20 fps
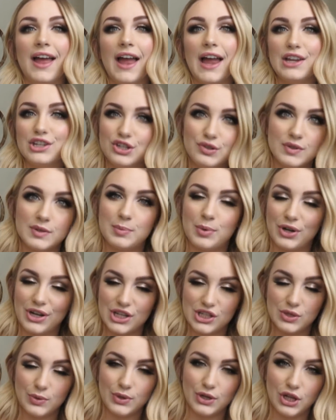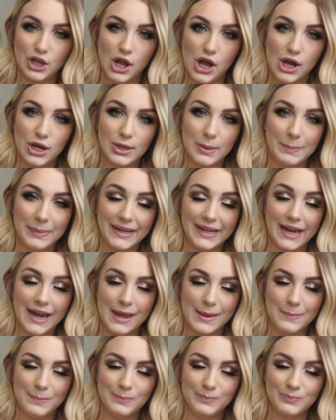And she was born at 2:00
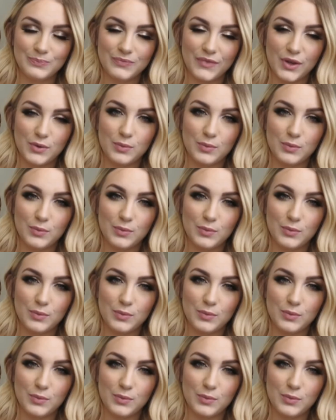p.m.,